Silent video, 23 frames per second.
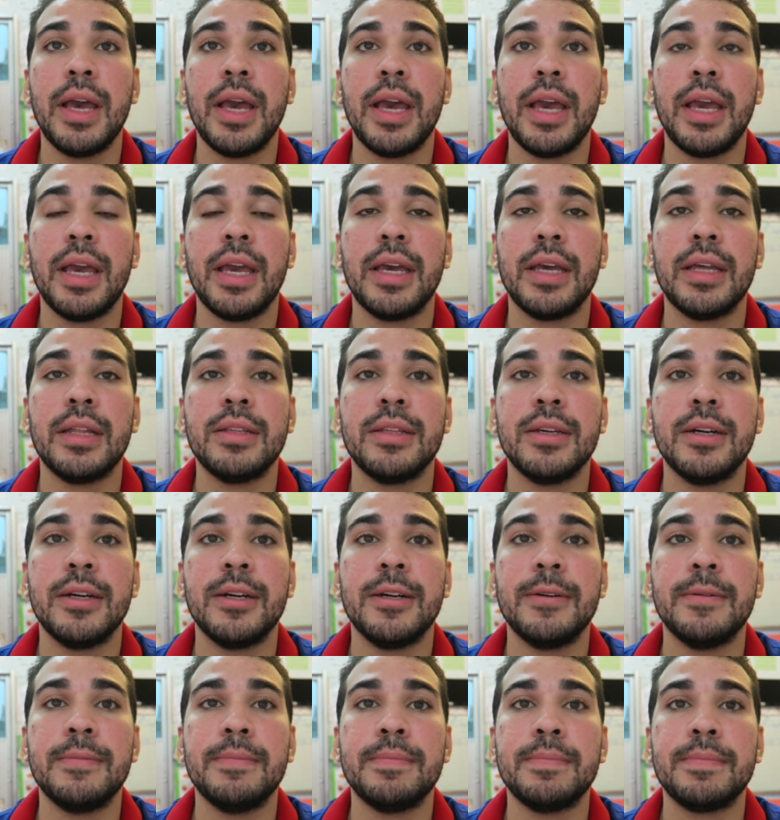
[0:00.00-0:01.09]
and
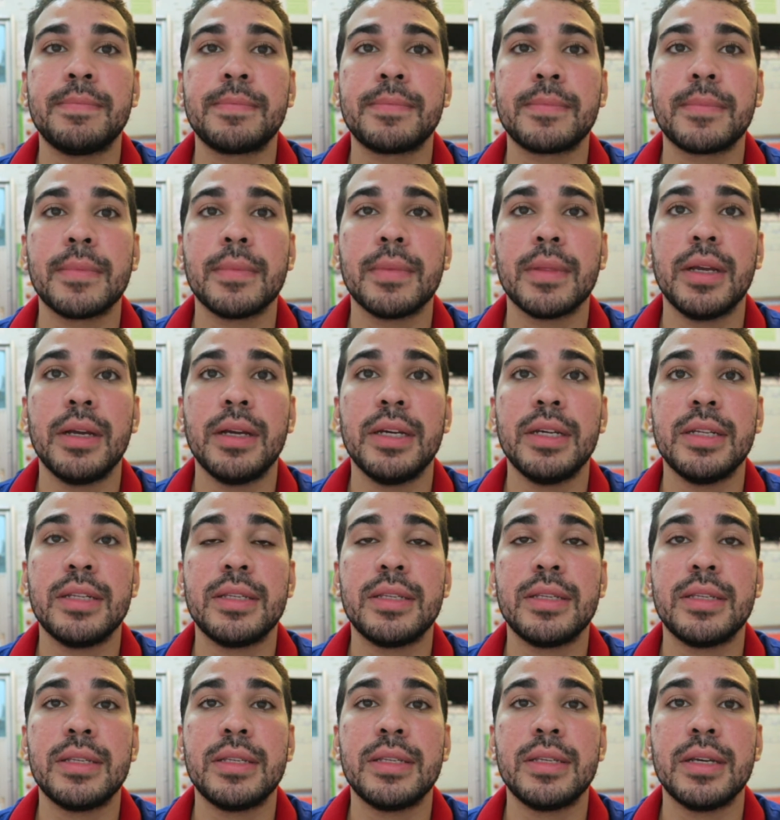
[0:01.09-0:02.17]

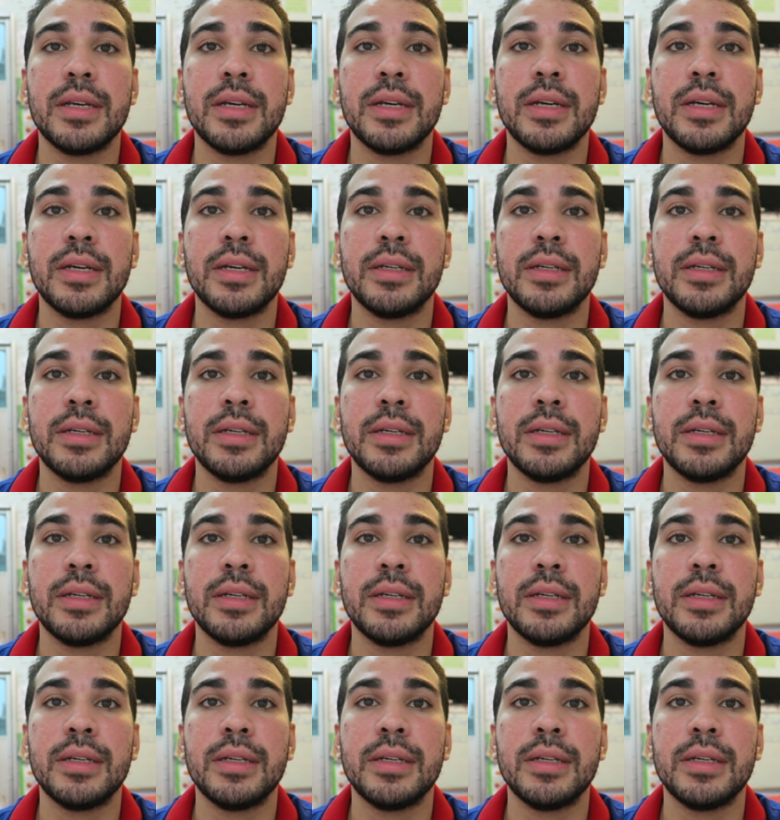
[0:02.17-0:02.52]
it's